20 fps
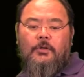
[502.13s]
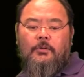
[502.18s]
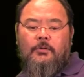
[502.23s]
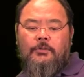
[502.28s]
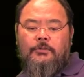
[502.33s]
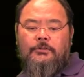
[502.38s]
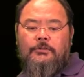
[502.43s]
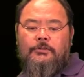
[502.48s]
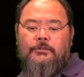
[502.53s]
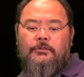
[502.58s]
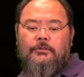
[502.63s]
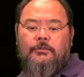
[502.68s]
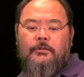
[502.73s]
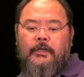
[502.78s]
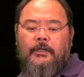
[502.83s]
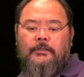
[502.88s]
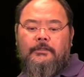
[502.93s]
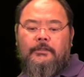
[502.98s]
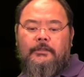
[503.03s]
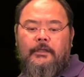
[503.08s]
which is
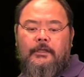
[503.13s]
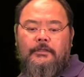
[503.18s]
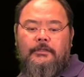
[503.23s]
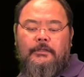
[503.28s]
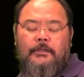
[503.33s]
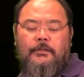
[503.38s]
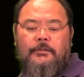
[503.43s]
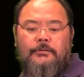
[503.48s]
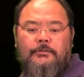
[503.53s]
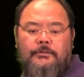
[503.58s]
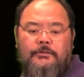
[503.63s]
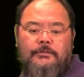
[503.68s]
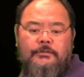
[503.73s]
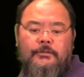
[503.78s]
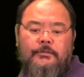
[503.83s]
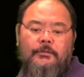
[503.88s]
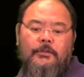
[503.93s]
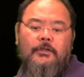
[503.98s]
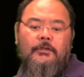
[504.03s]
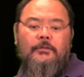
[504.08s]
greater than equal to
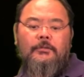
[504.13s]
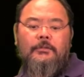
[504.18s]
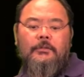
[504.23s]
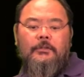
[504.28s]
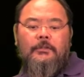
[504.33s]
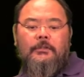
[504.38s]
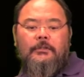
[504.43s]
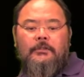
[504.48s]
0,